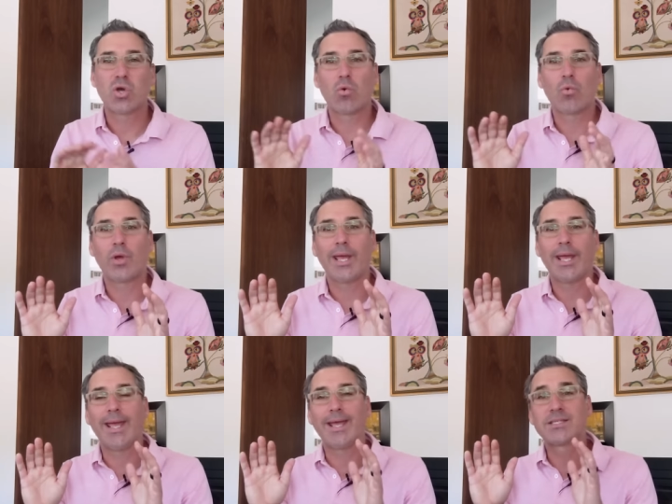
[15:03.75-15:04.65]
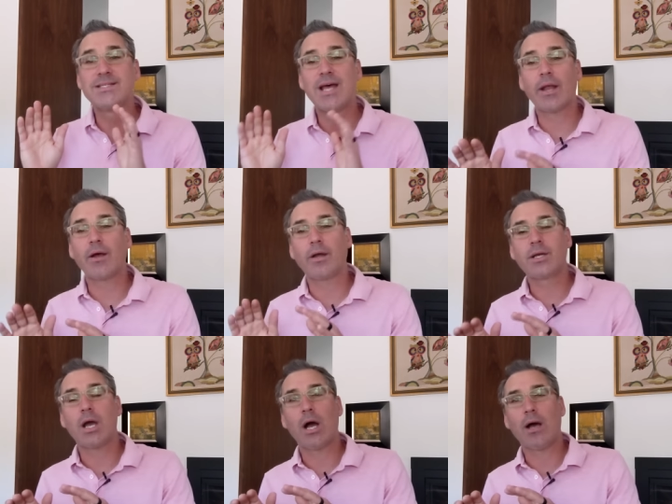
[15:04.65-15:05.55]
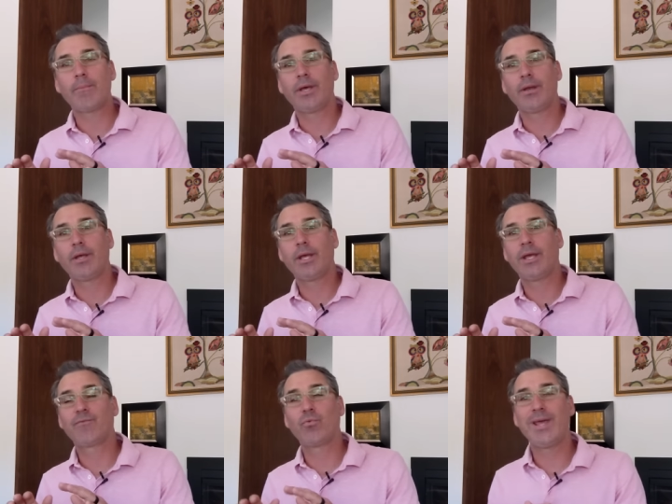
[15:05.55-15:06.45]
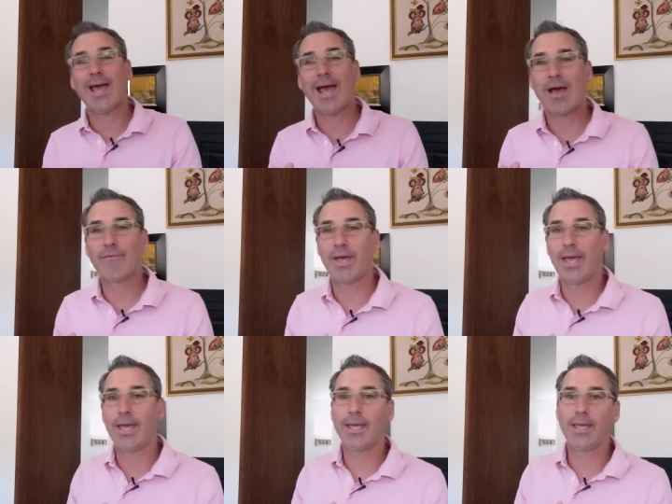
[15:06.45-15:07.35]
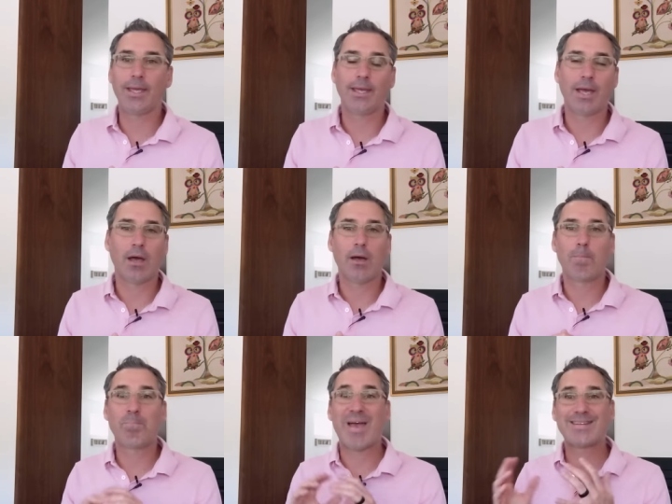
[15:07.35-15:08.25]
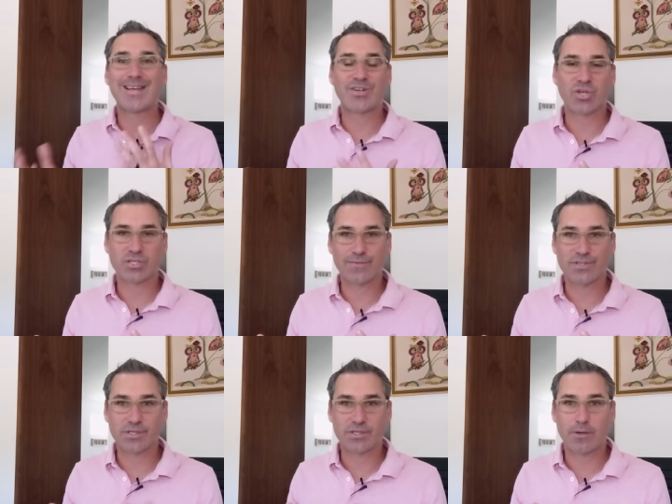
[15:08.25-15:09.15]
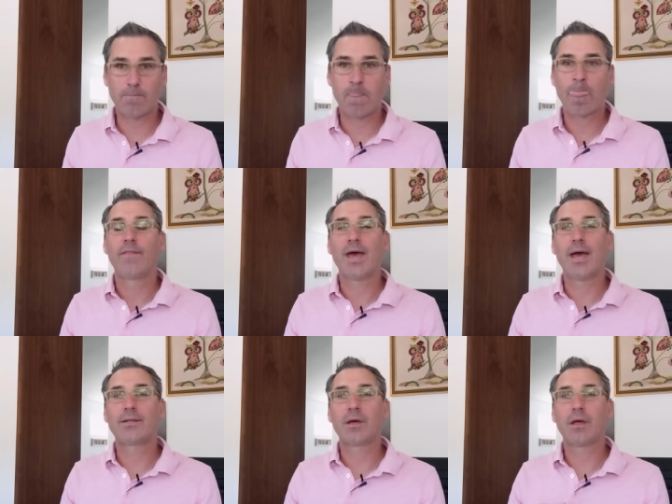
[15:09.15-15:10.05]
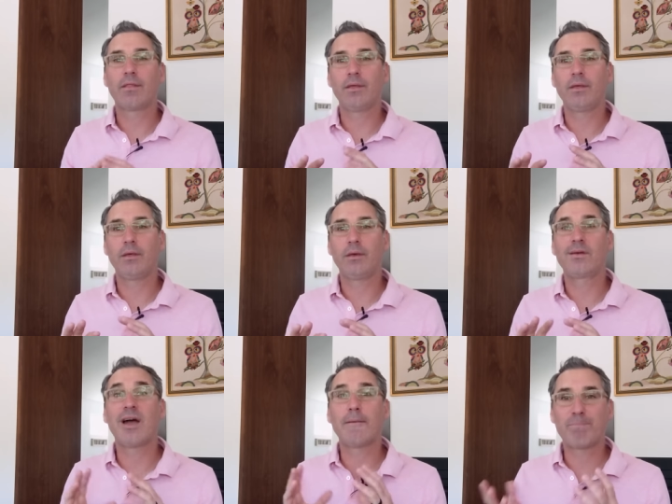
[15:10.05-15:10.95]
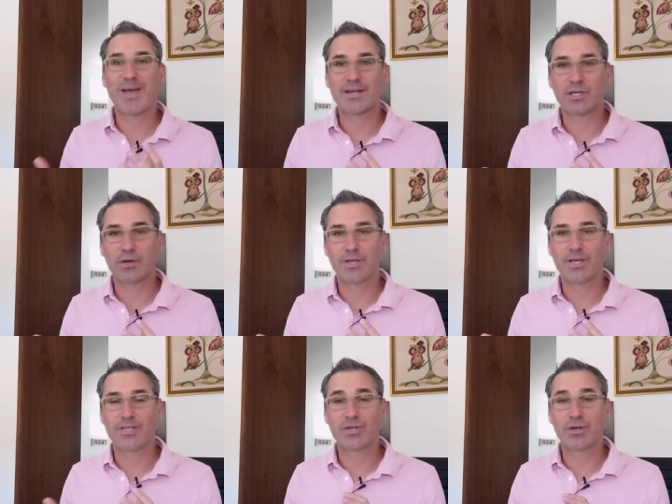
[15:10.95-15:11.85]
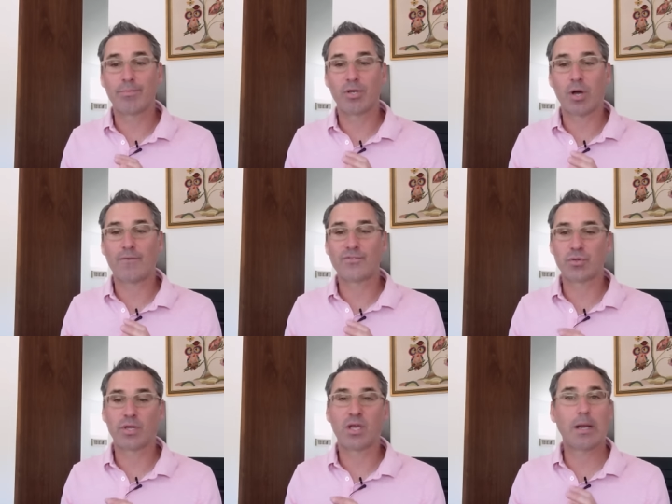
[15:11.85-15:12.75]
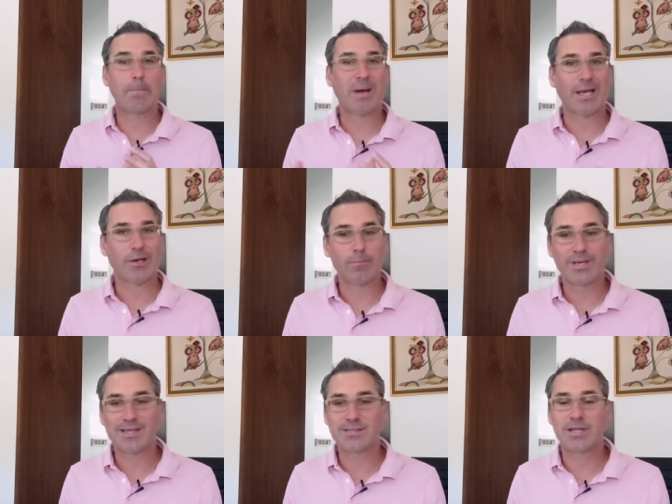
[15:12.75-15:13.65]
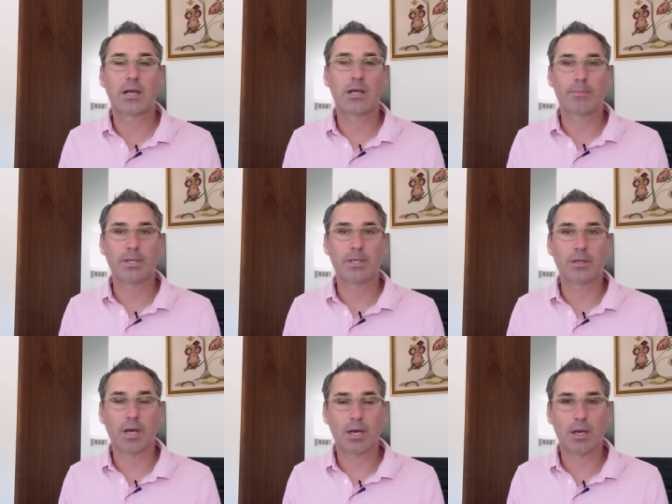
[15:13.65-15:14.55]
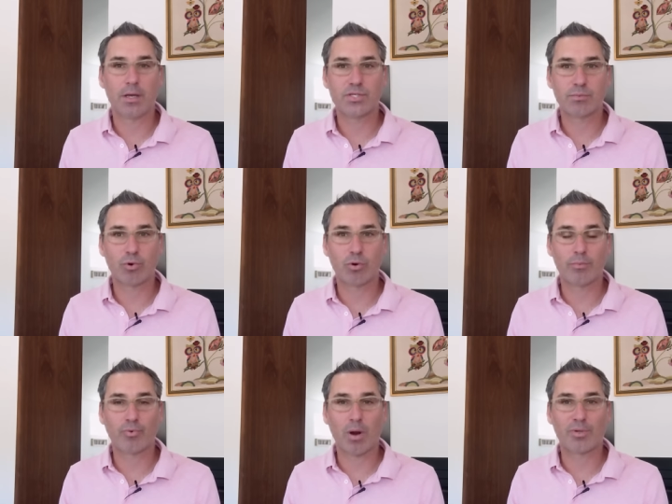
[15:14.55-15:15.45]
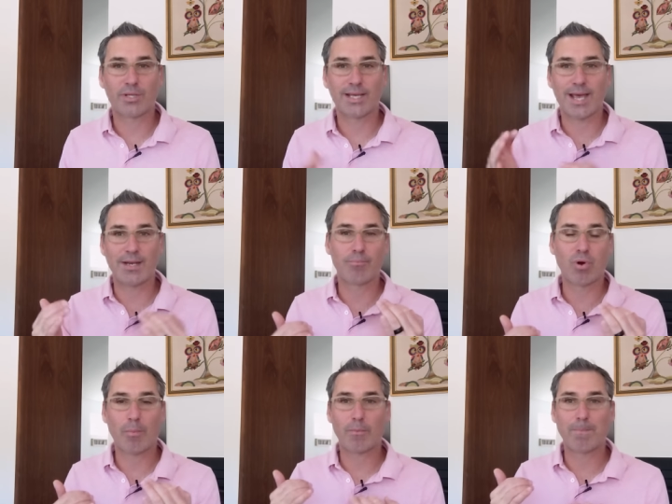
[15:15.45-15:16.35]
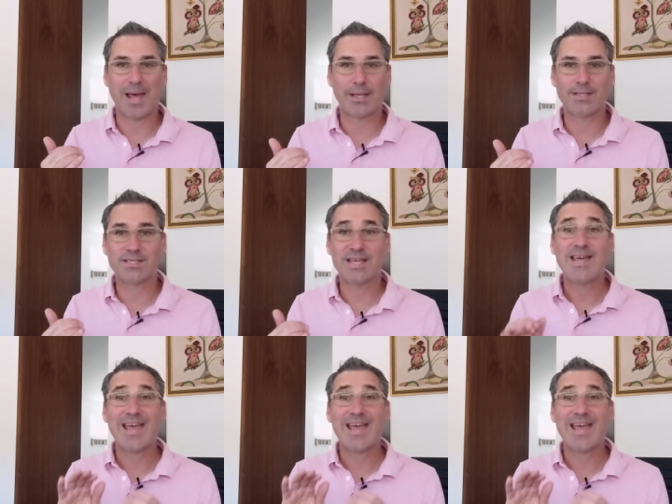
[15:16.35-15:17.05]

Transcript: So it's not uncommon if we have a bad digestive system that the gut bacteria is going to be off, so the gut biome is not going to be supported properly and in proper balance,